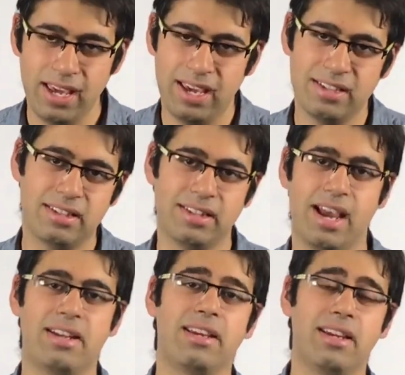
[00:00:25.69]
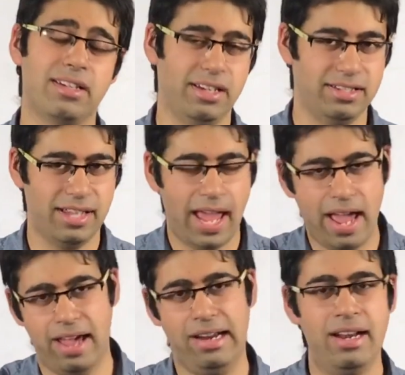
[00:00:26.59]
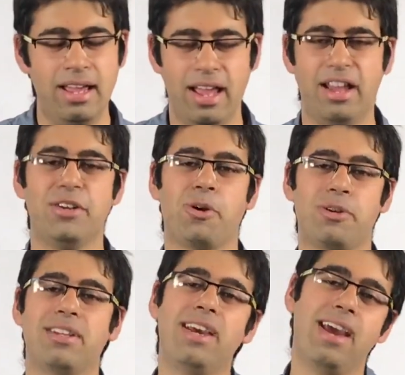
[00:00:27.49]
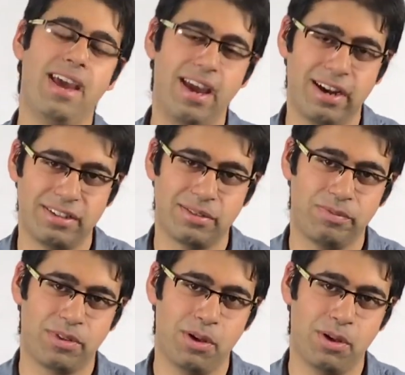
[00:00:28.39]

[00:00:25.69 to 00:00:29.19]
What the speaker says: is that it is hair and not hairs.